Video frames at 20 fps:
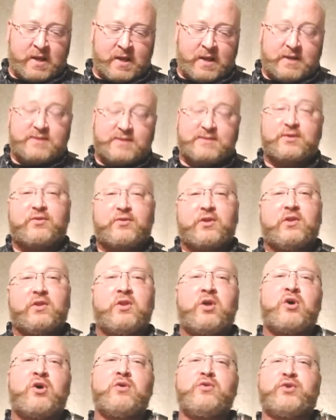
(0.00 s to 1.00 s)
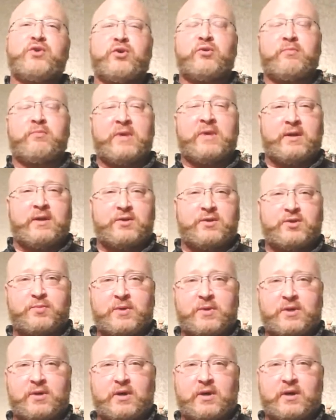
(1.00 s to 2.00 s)
So the long-term
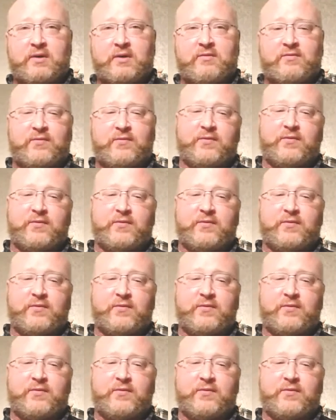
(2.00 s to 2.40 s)
management of